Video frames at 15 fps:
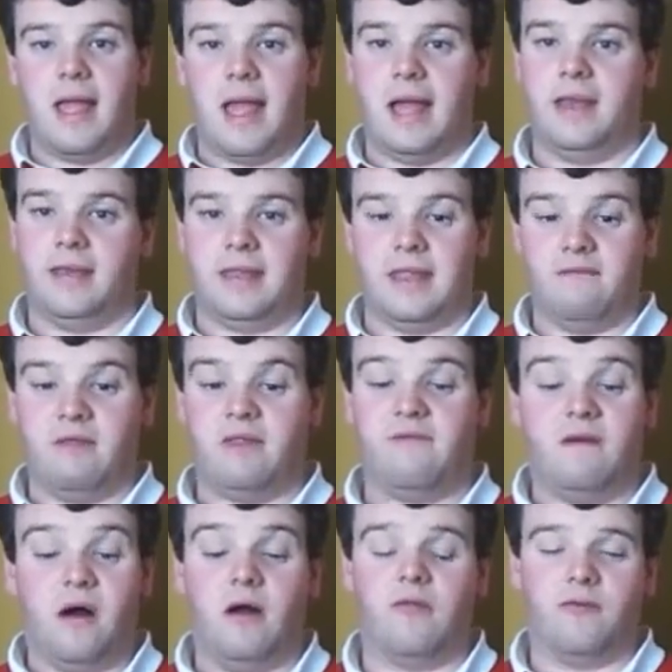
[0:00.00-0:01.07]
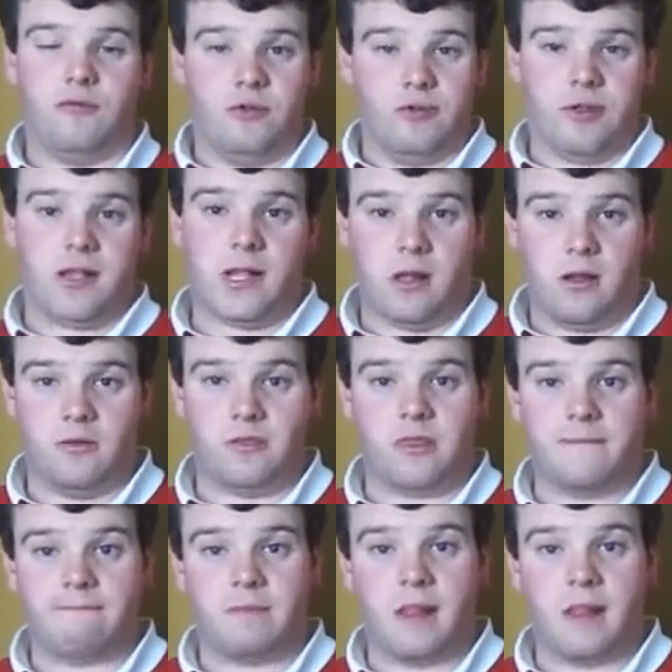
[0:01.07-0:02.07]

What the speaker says: and give his father another chance.